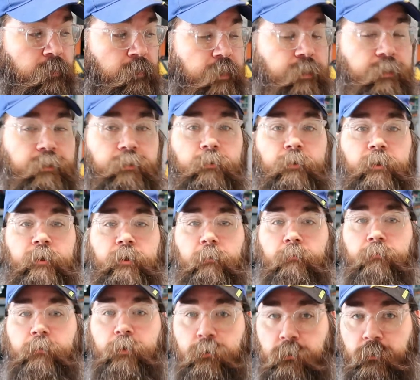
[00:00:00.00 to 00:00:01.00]
into a
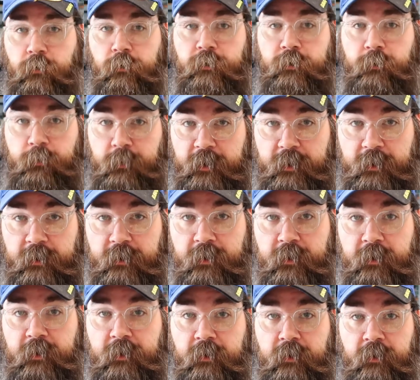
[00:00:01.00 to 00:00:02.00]
communal
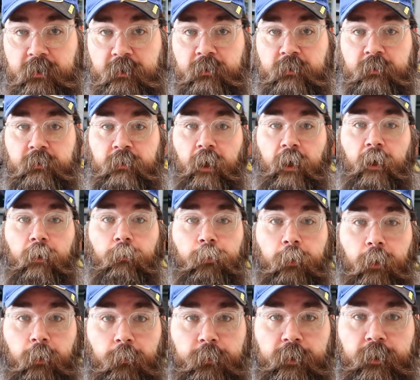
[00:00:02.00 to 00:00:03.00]
species on
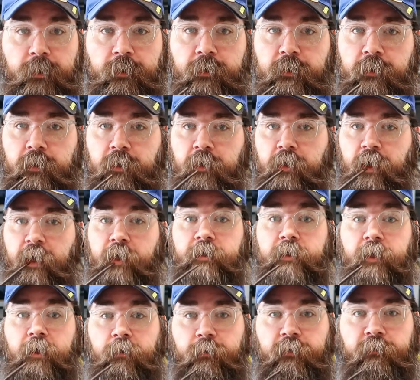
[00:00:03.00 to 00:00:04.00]
purpose. That's
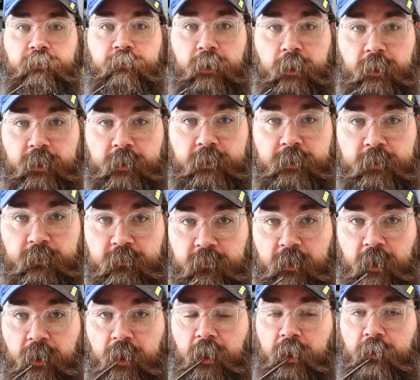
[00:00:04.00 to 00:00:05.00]
how we fucking
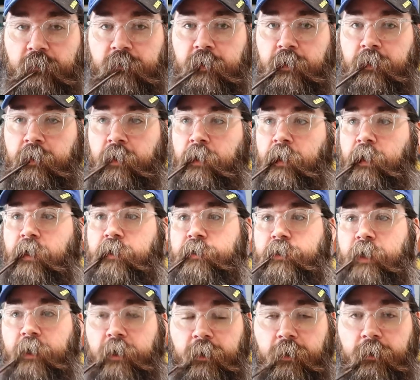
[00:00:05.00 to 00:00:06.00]
survived. That's
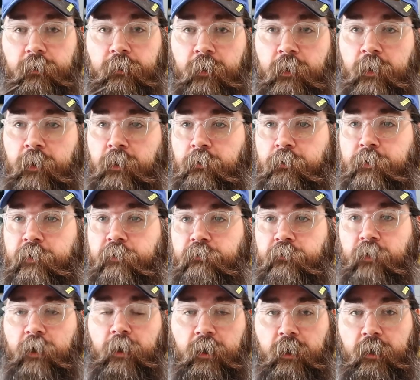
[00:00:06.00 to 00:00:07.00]
how we
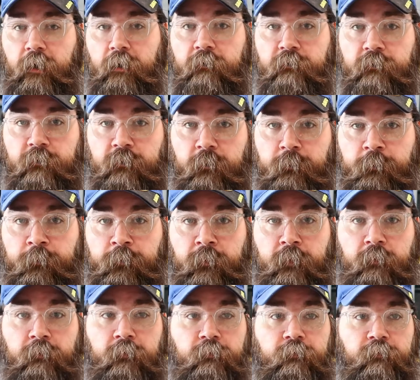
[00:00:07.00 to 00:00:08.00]
evolved
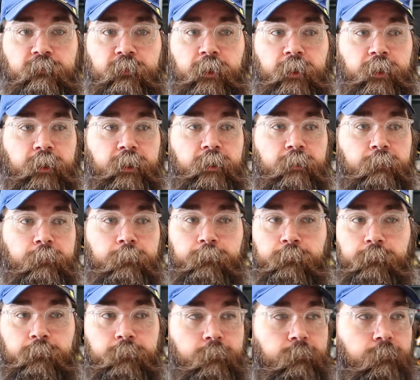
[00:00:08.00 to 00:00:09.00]
from fucking
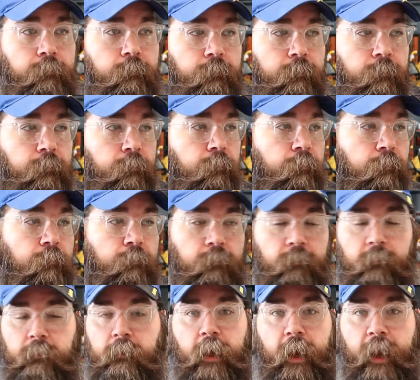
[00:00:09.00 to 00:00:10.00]

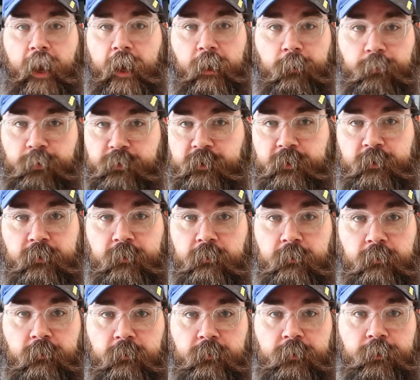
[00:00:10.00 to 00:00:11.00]
apes
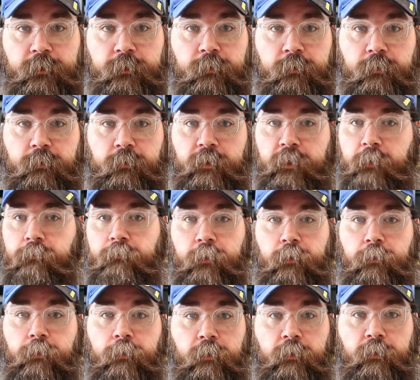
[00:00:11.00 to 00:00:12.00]
to
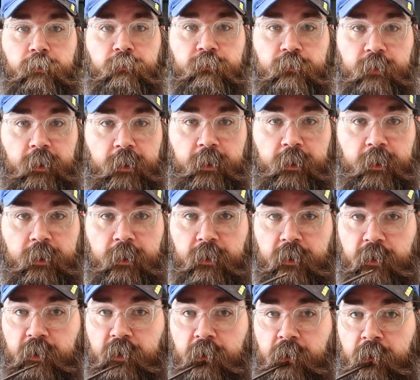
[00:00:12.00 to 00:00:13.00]
communal
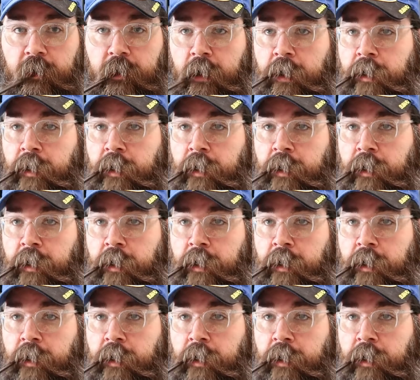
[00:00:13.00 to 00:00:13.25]
fucking